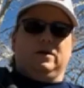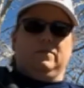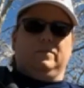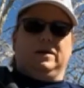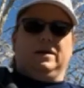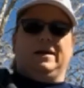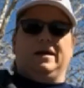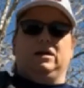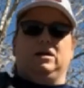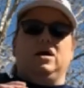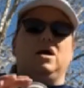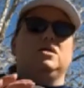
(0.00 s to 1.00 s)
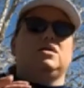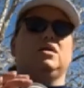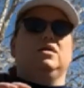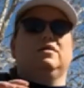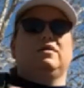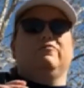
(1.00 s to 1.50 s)
company. Again,
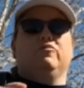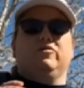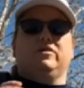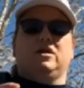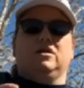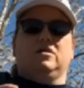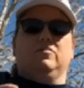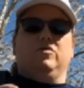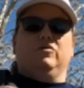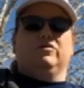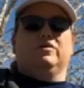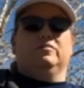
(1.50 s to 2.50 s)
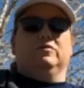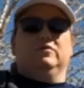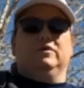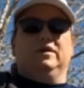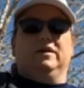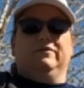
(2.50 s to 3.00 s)
97%
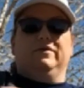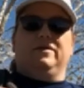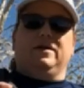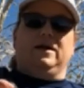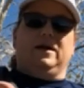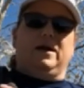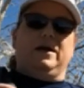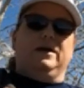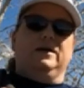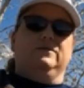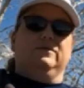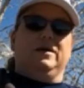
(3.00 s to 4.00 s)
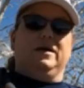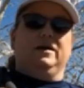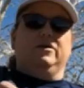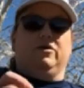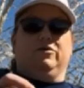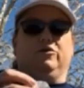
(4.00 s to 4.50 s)
compostable and everything, and
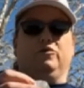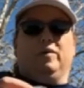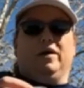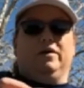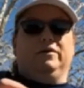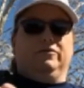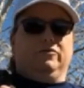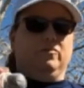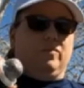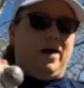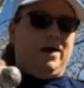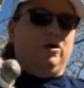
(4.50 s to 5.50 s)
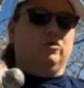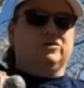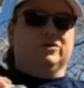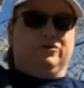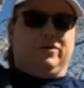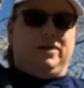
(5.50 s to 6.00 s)
then also
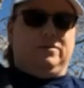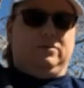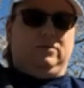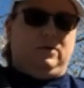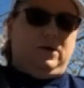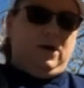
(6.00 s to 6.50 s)
biodegradable.